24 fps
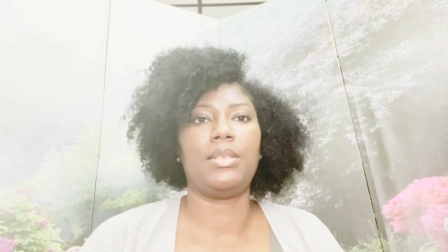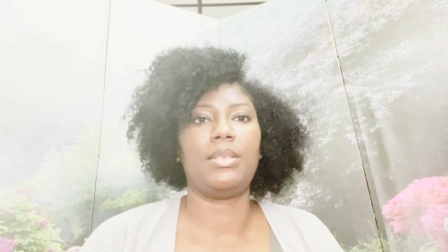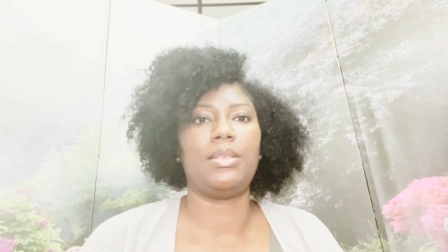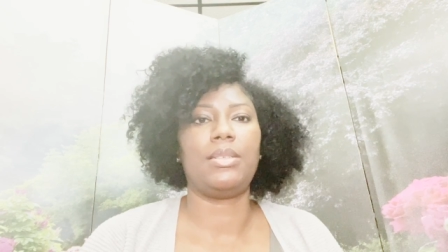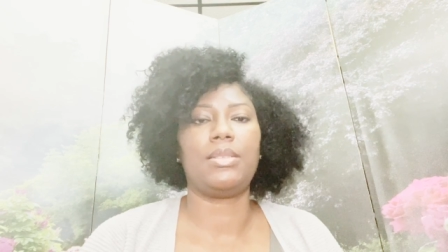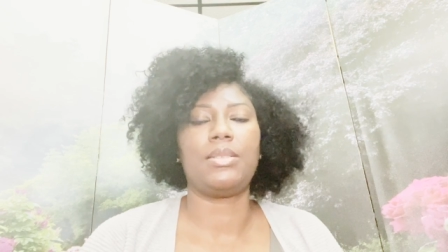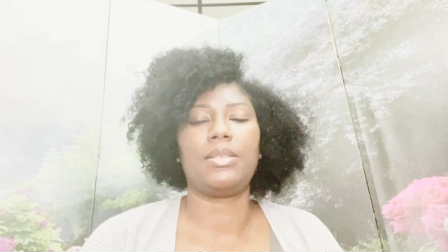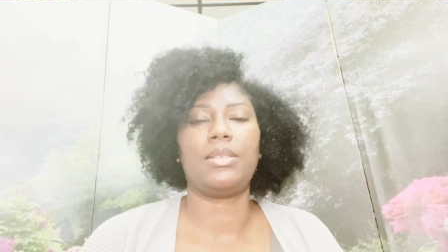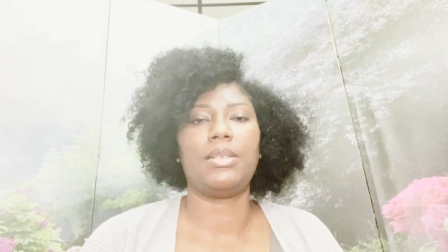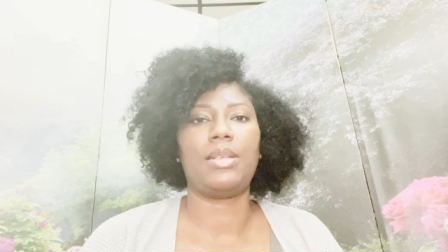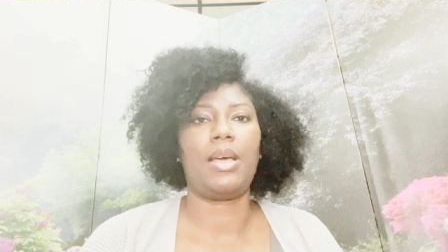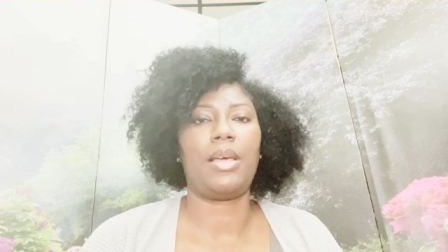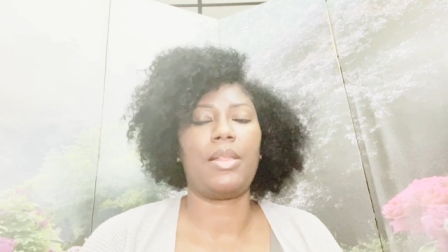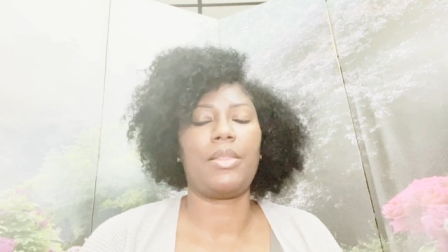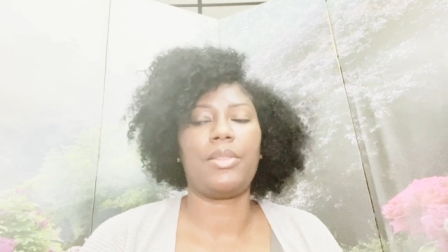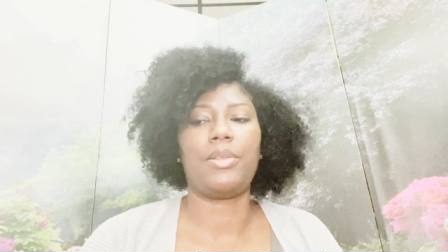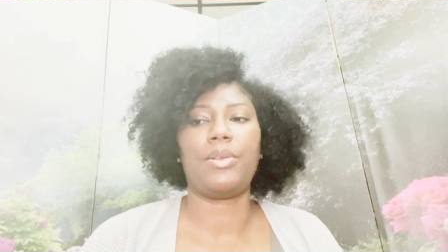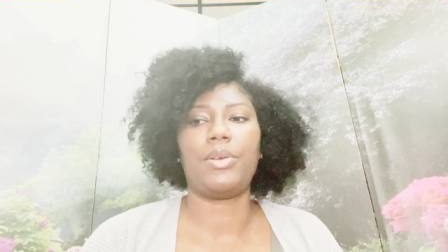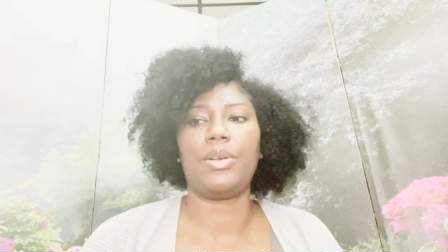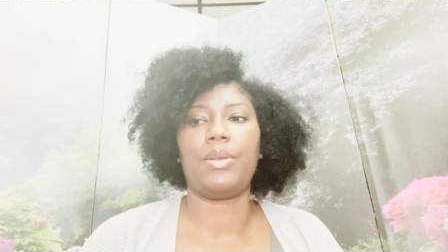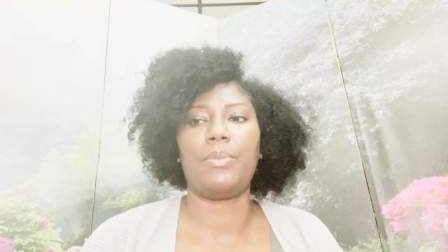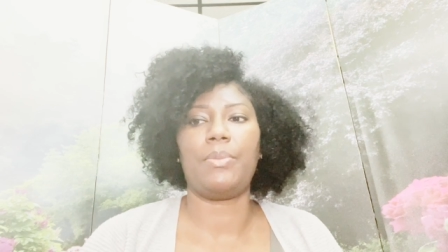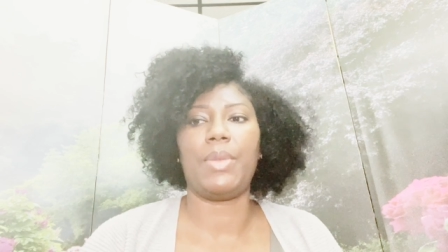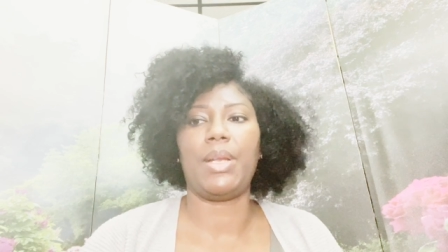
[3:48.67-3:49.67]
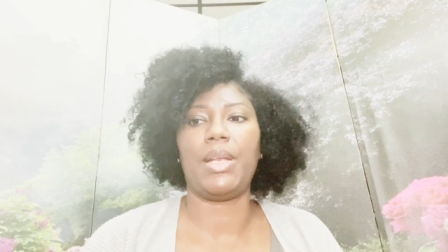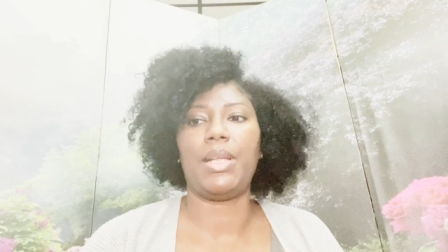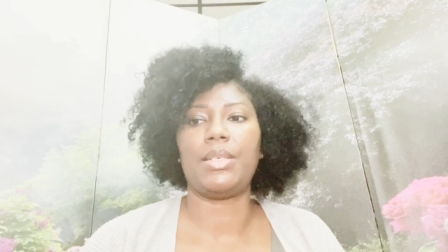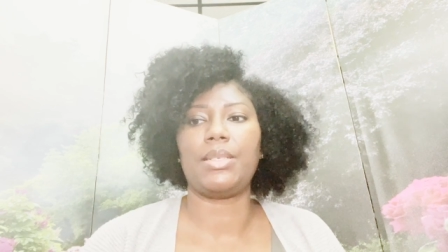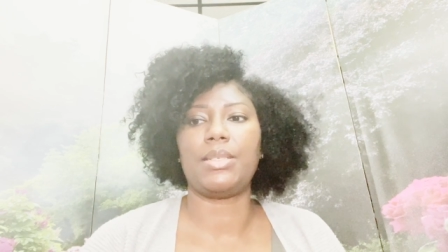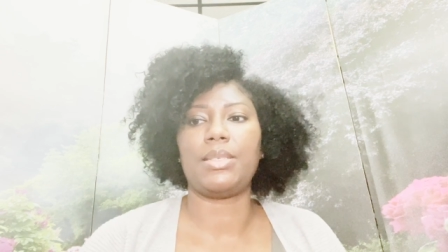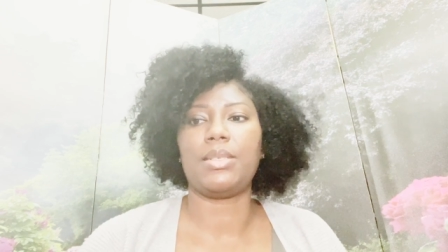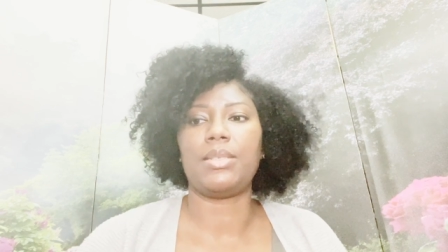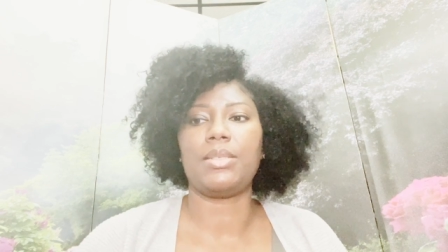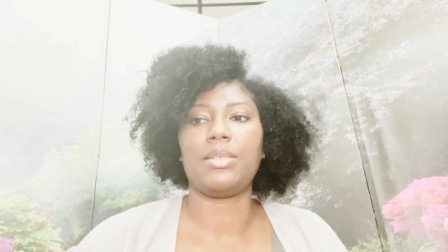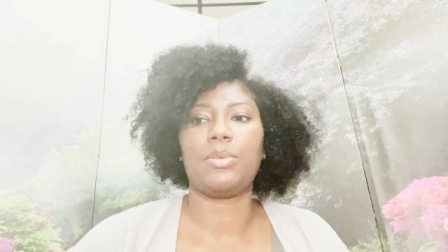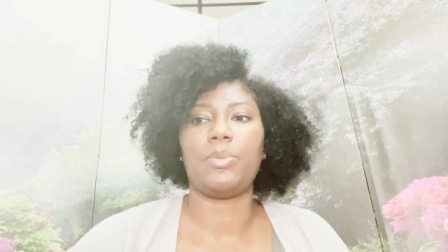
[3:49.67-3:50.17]
It's not 30
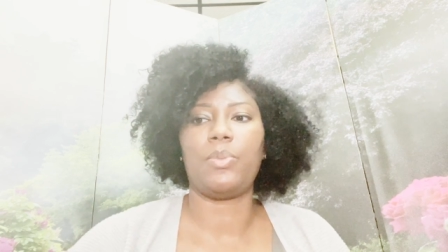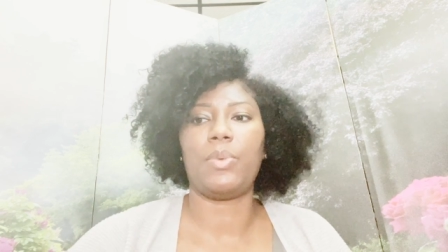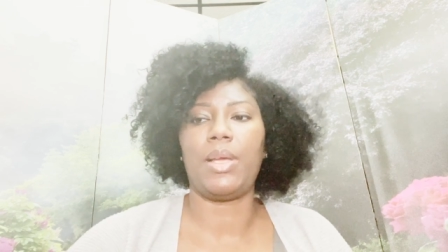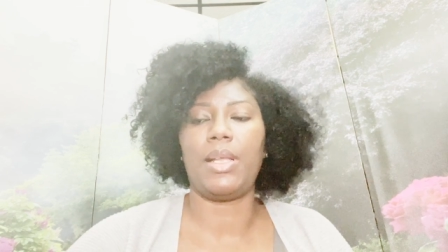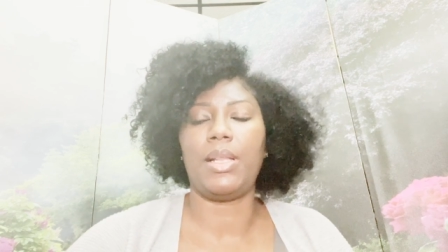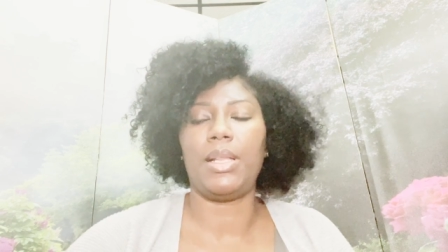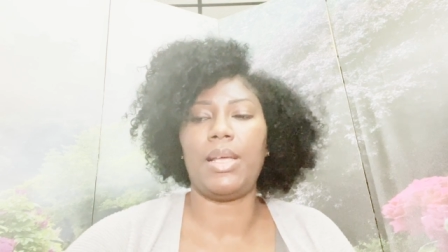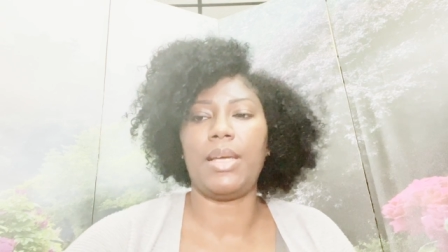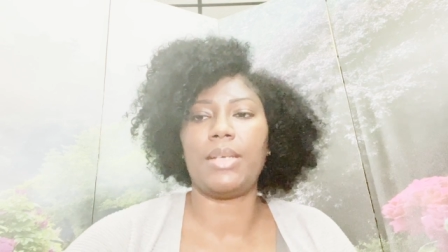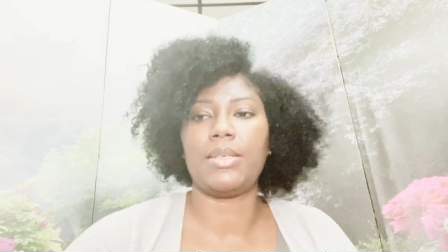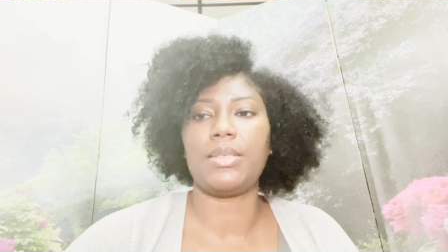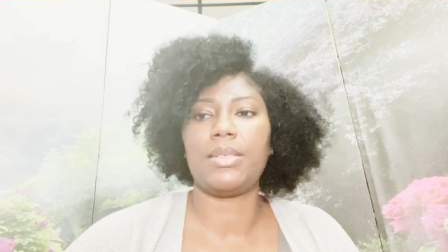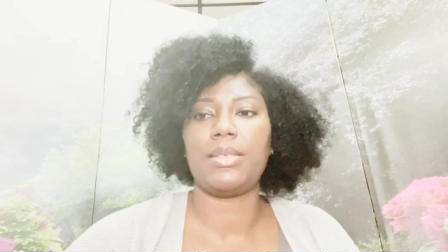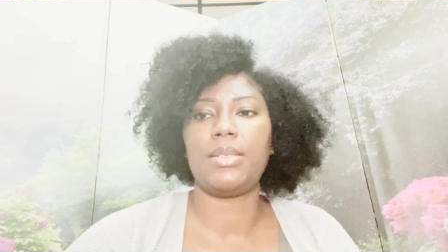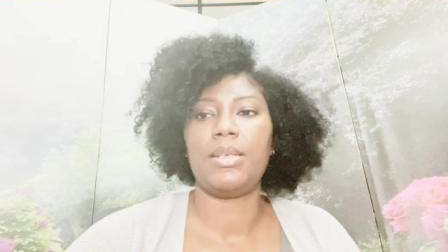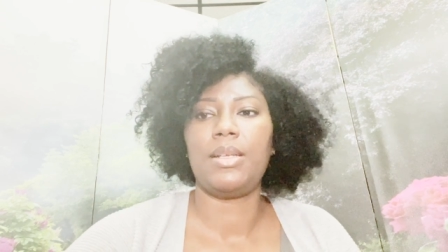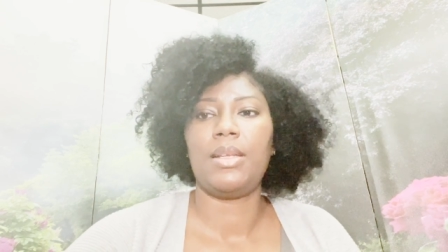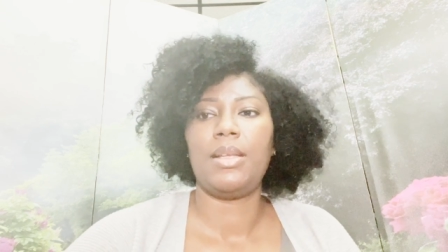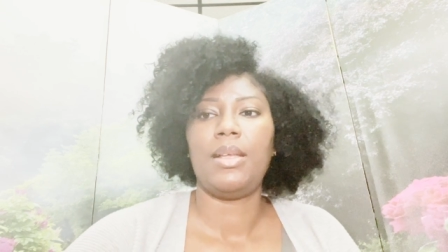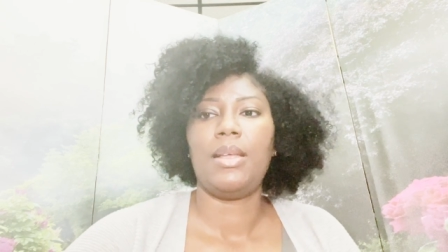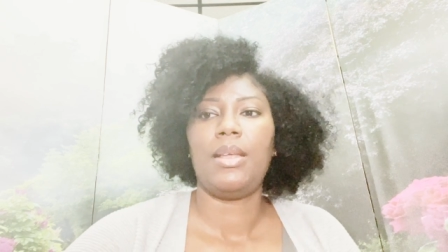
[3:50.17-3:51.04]
minutes, it's way less.